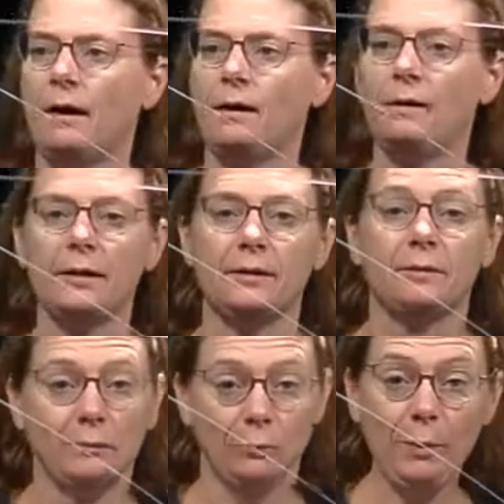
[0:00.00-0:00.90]
All right,
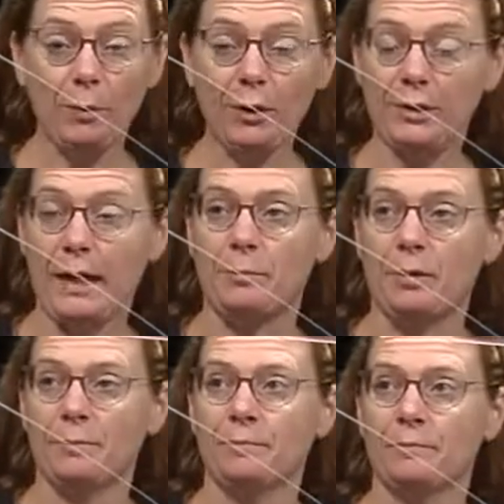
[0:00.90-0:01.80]
one more type.
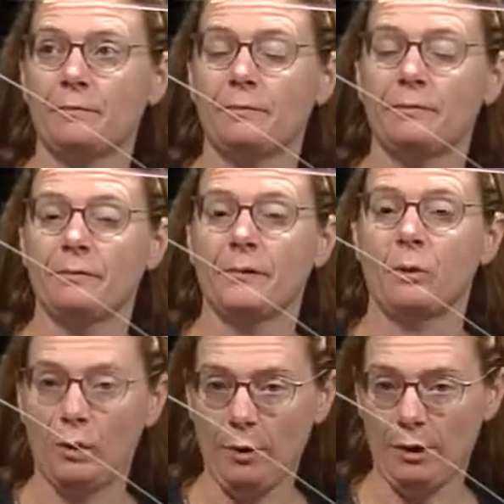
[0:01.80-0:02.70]

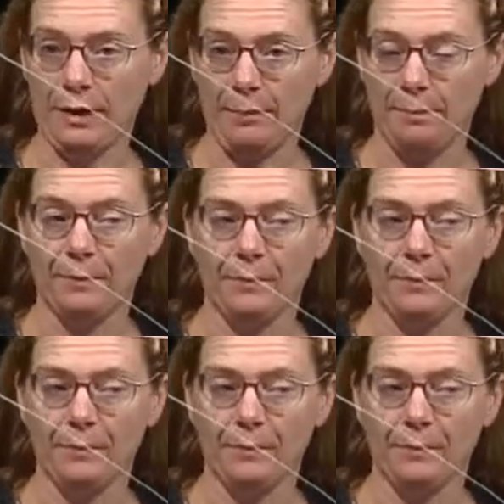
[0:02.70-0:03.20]
One more type.